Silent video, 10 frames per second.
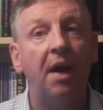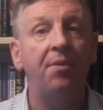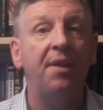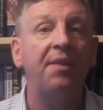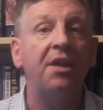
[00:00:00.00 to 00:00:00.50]

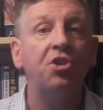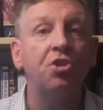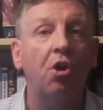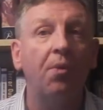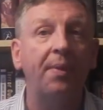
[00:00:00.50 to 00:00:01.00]
And then they
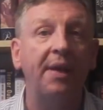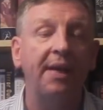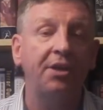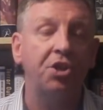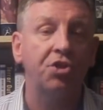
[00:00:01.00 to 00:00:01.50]
start
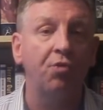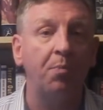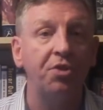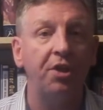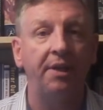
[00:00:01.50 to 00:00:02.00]
their
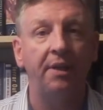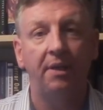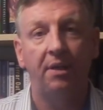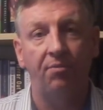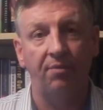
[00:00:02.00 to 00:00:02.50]
disruption,
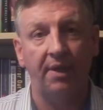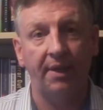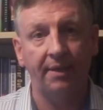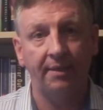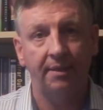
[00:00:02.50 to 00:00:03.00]

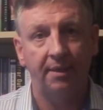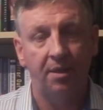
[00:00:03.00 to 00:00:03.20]
right?